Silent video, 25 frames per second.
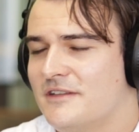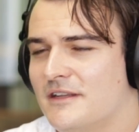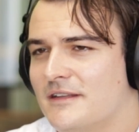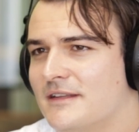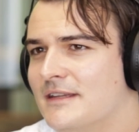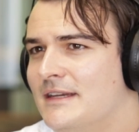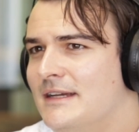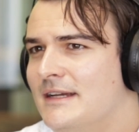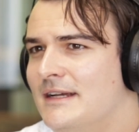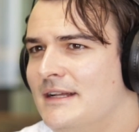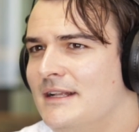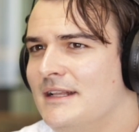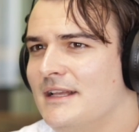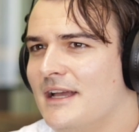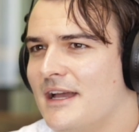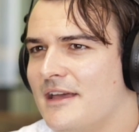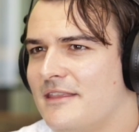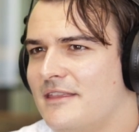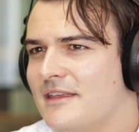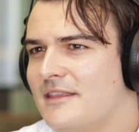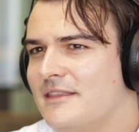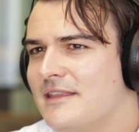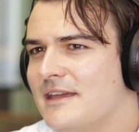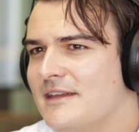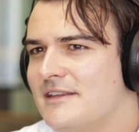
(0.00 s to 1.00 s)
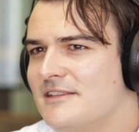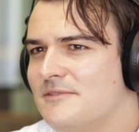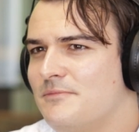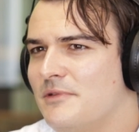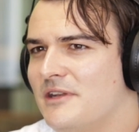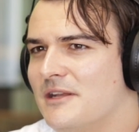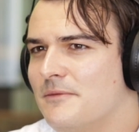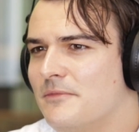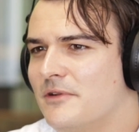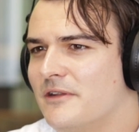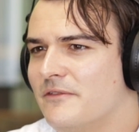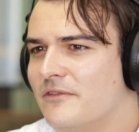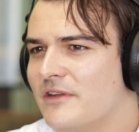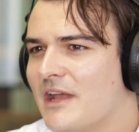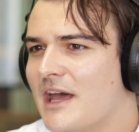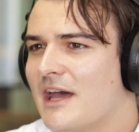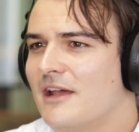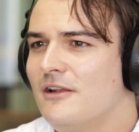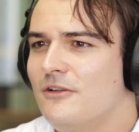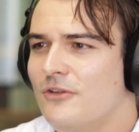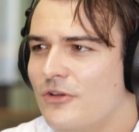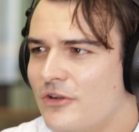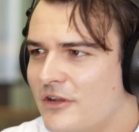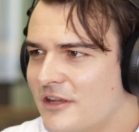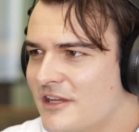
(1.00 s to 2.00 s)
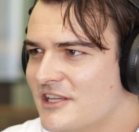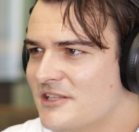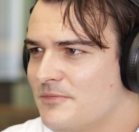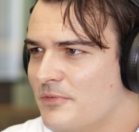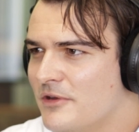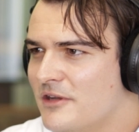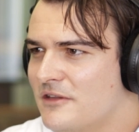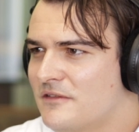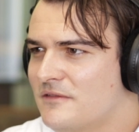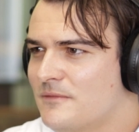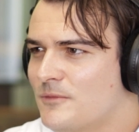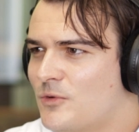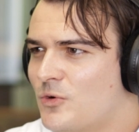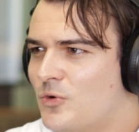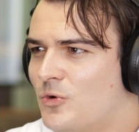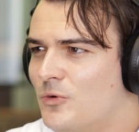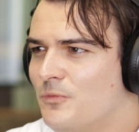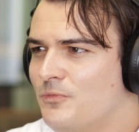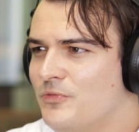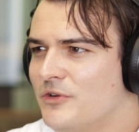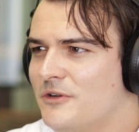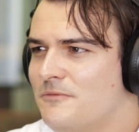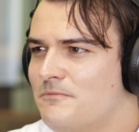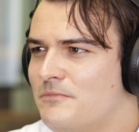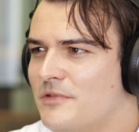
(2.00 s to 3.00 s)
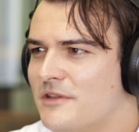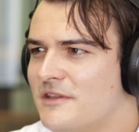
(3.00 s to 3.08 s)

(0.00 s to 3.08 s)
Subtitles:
And I think there's been a bit of an unlearning experience from corporate,